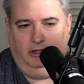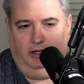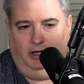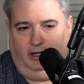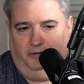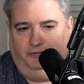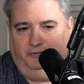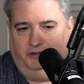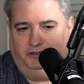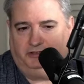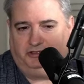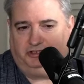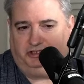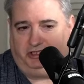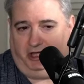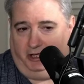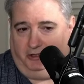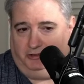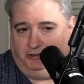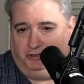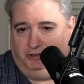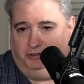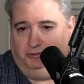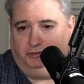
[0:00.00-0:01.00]
and this
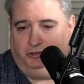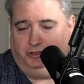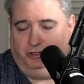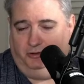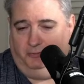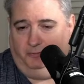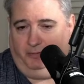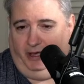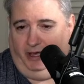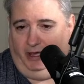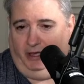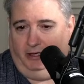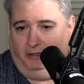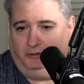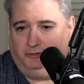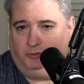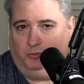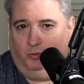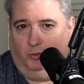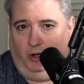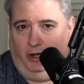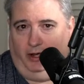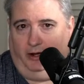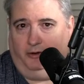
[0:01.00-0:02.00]
takes you to the page
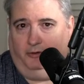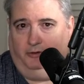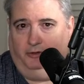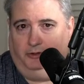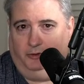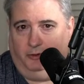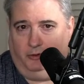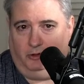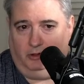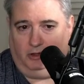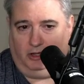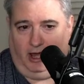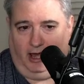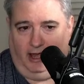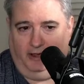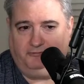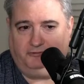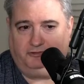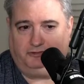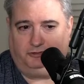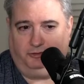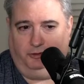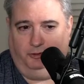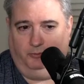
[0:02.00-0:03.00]
where your live
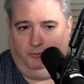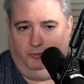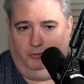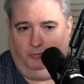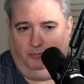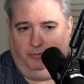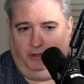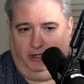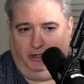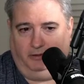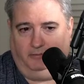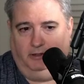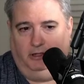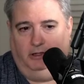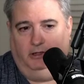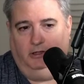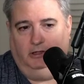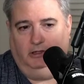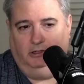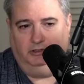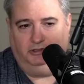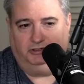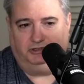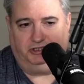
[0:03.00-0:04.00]
stream will be.
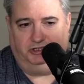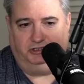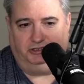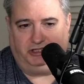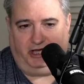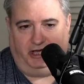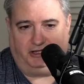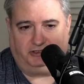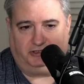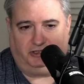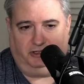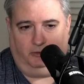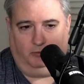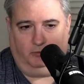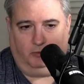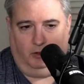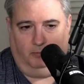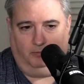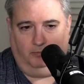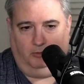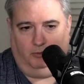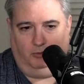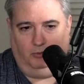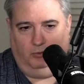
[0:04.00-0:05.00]
You see Testing
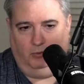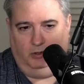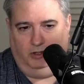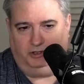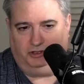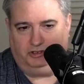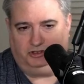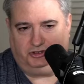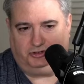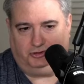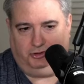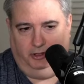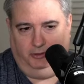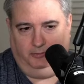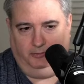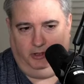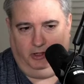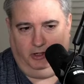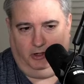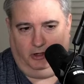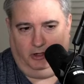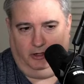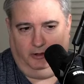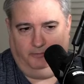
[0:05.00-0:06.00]
Rumble with
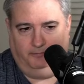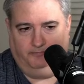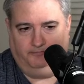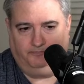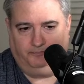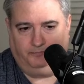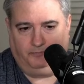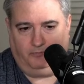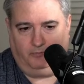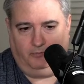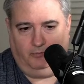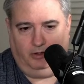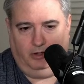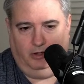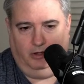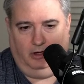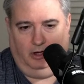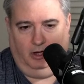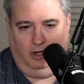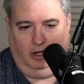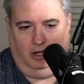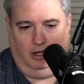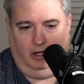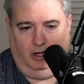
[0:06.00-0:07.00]
StreamYard.
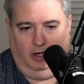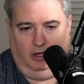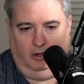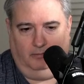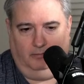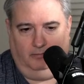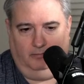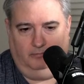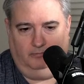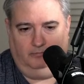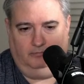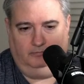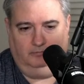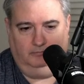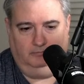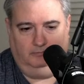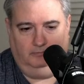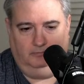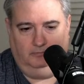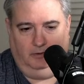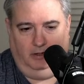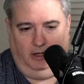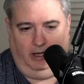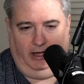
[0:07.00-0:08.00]
And
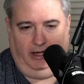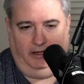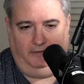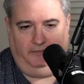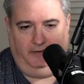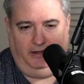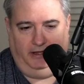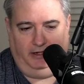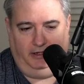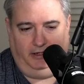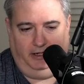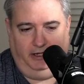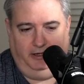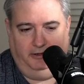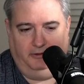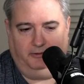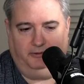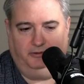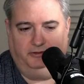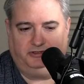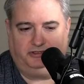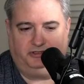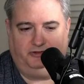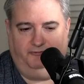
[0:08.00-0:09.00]
then
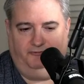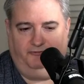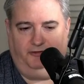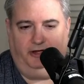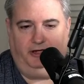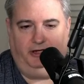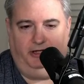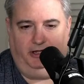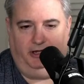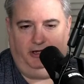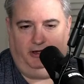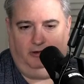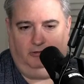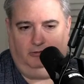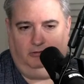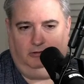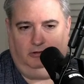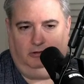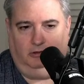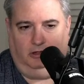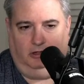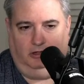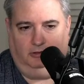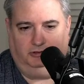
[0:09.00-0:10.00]
here is the video.
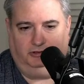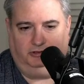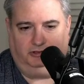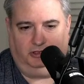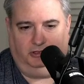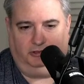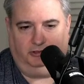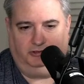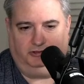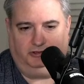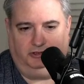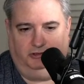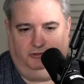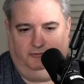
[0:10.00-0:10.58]
I'll just let you see